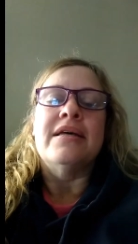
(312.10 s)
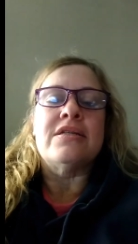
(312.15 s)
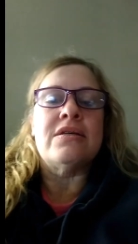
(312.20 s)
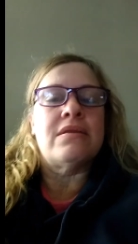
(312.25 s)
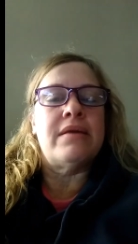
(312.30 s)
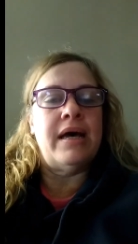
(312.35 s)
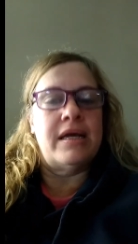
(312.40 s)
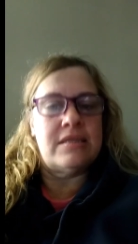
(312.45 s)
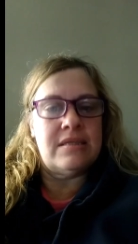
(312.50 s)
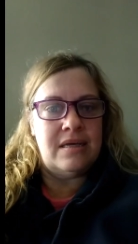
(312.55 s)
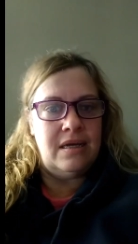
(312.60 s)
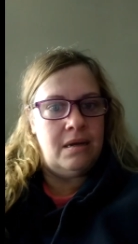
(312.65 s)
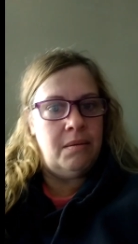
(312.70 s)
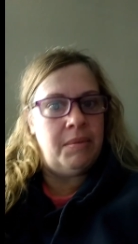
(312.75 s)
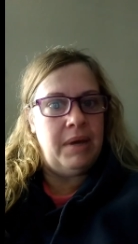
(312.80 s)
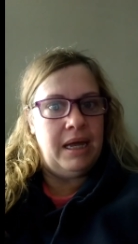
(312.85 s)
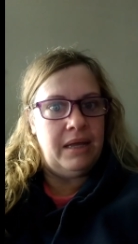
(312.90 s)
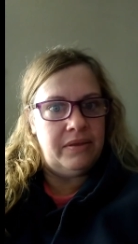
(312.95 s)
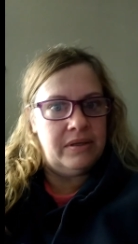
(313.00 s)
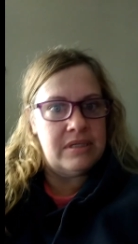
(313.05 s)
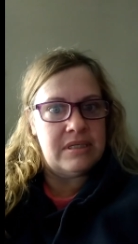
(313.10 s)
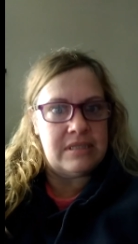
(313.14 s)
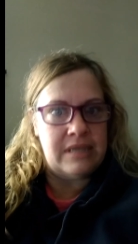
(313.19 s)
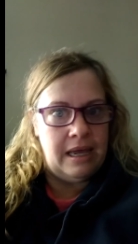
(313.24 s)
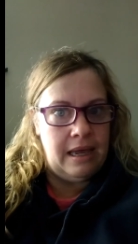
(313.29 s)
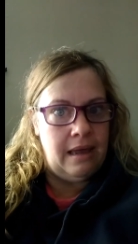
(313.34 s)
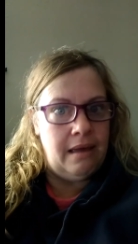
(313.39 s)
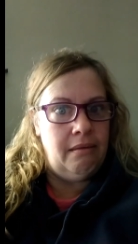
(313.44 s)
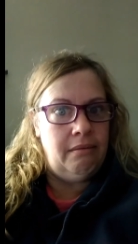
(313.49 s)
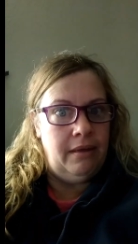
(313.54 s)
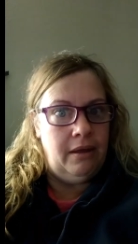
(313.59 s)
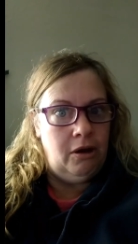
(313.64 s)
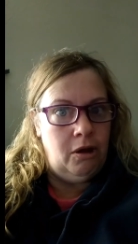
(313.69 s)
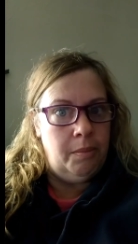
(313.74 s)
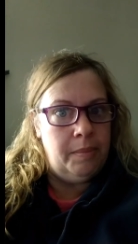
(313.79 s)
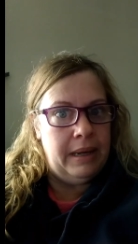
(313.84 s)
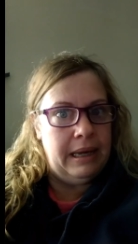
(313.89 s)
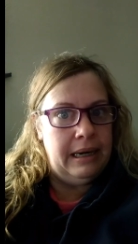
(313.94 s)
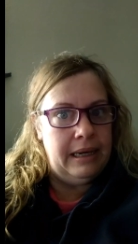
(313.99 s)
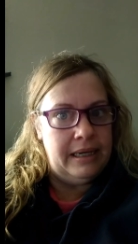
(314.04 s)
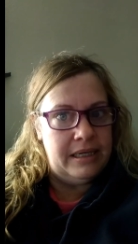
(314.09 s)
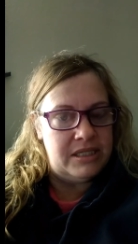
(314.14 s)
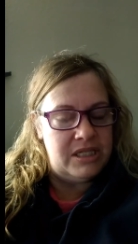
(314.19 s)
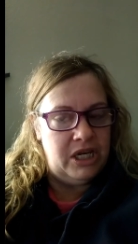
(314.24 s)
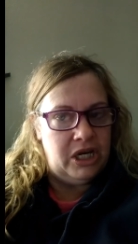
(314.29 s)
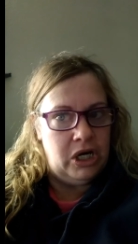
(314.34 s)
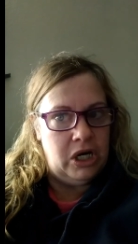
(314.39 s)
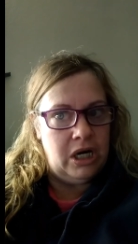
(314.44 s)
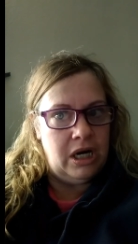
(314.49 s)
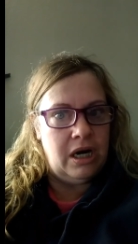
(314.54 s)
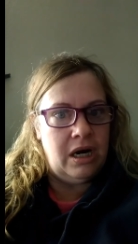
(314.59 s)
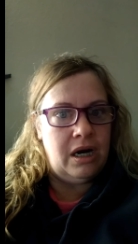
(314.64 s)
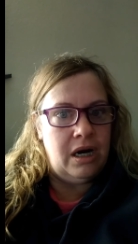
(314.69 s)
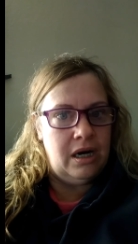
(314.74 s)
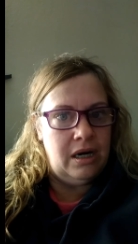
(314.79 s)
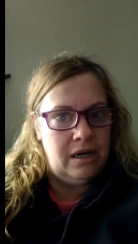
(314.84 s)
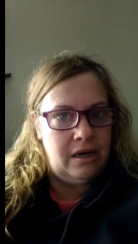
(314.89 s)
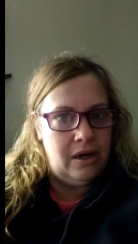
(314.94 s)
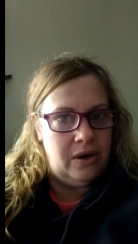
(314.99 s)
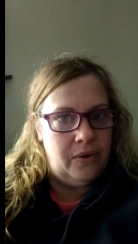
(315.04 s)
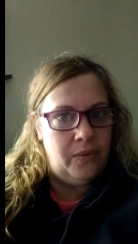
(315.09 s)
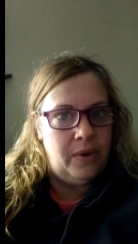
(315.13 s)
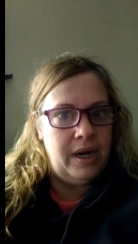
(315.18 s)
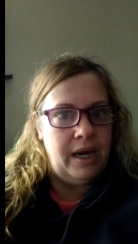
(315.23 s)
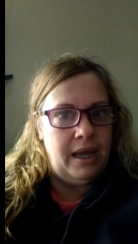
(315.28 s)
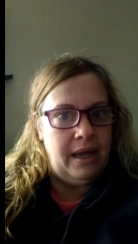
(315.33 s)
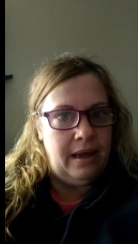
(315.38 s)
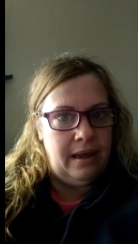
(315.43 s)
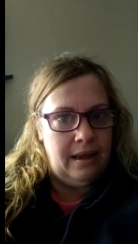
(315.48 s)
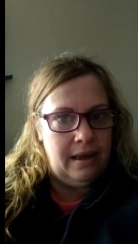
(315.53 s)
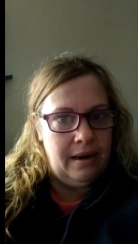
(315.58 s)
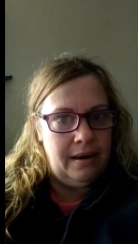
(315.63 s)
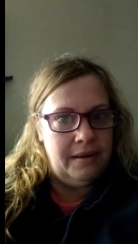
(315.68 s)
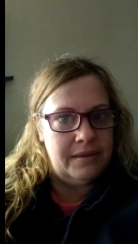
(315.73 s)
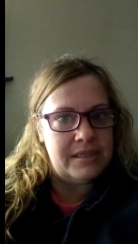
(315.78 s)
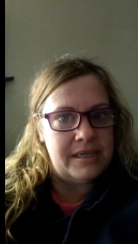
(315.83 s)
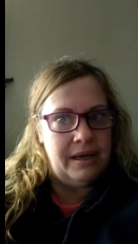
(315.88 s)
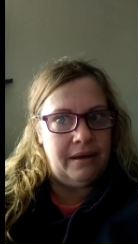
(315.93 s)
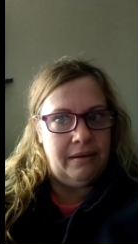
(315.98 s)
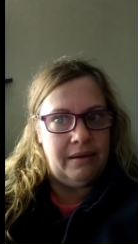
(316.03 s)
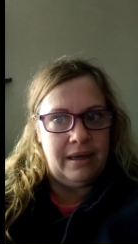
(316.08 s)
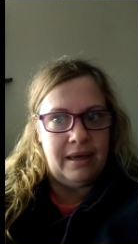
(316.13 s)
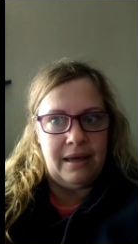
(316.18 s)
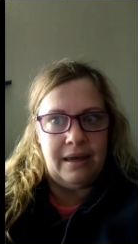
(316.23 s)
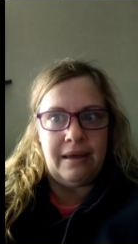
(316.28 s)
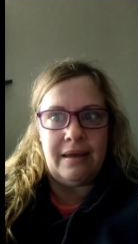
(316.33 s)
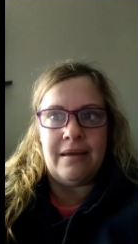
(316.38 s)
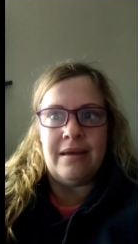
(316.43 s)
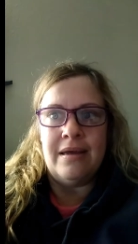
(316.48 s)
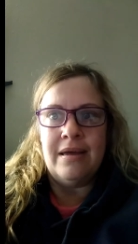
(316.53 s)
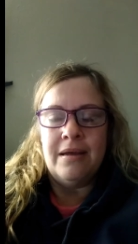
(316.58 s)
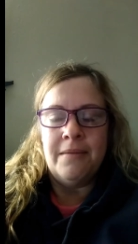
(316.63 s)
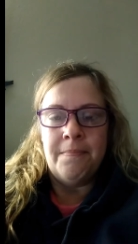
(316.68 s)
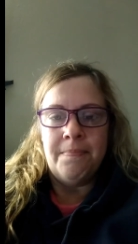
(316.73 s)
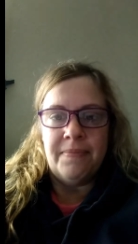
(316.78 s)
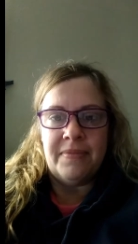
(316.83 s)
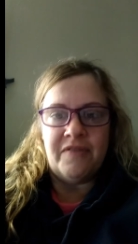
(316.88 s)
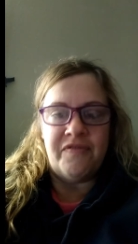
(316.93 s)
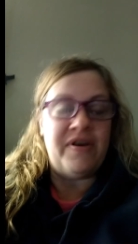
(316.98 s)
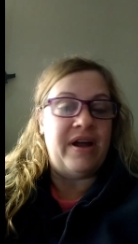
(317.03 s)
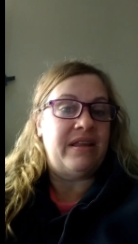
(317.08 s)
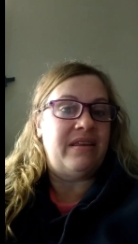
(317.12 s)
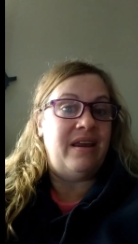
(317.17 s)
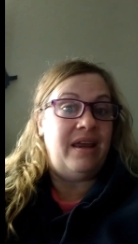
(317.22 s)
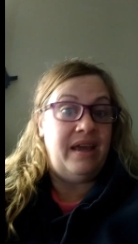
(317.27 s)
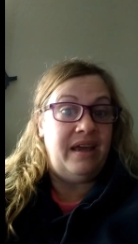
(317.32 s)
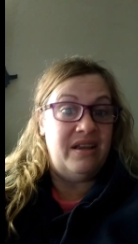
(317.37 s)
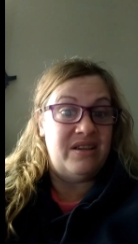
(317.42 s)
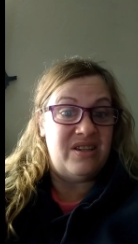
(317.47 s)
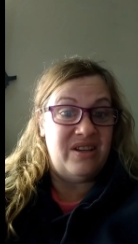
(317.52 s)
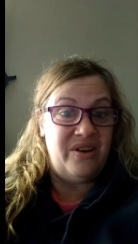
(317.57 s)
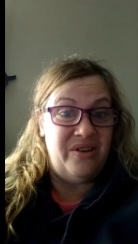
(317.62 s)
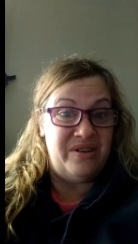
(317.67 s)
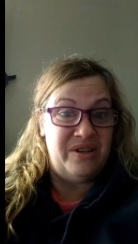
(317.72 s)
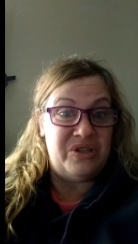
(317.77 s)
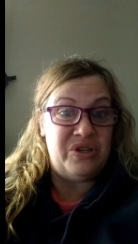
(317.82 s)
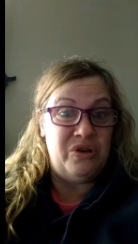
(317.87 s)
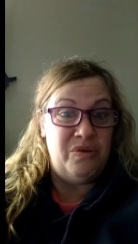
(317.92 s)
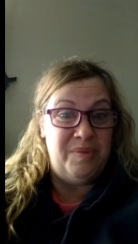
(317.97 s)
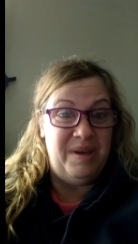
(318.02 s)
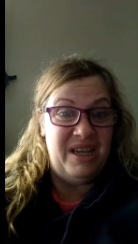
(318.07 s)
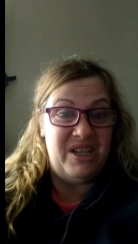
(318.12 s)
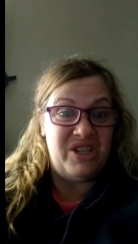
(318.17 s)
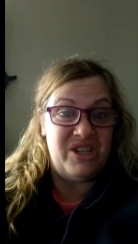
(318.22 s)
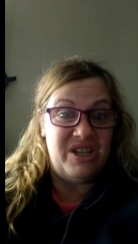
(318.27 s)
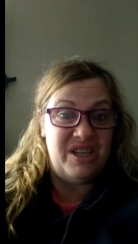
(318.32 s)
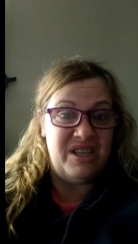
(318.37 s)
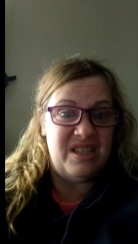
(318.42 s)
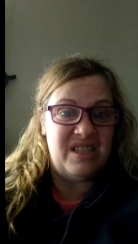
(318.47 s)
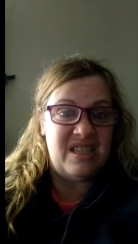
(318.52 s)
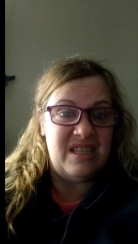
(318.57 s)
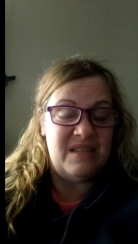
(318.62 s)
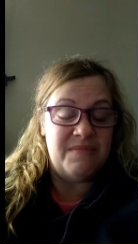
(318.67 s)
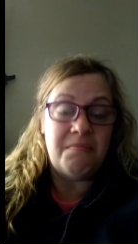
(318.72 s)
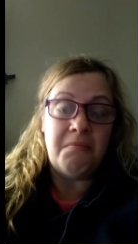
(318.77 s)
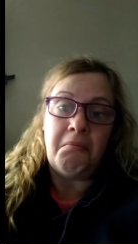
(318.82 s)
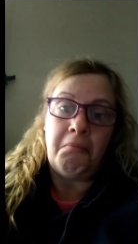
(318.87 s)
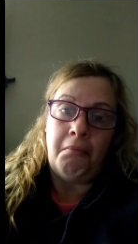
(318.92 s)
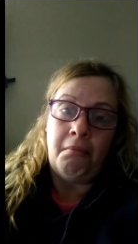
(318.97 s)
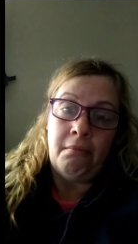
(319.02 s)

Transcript: so that's going to make this day a little bit easier going in, I'll tell you. The fact that I get to go to two beaches.